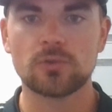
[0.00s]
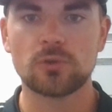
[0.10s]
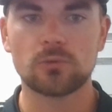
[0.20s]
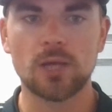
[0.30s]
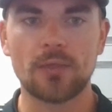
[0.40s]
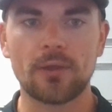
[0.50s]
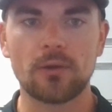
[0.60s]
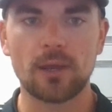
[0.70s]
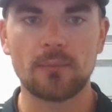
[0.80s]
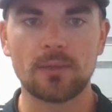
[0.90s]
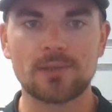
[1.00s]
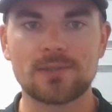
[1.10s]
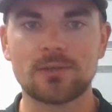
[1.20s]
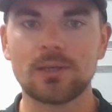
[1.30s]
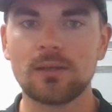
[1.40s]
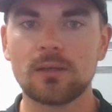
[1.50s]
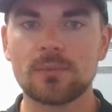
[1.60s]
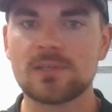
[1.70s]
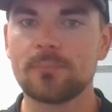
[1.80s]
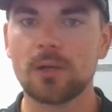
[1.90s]
to a Roth IRA because their income
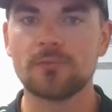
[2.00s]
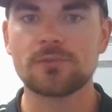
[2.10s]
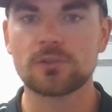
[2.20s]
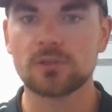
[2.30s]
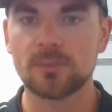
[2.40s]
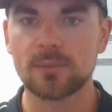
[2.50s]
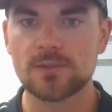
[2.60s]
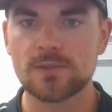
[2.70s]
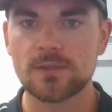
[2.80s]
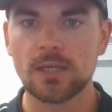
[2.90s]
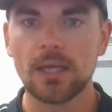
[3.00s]
is above certain limits.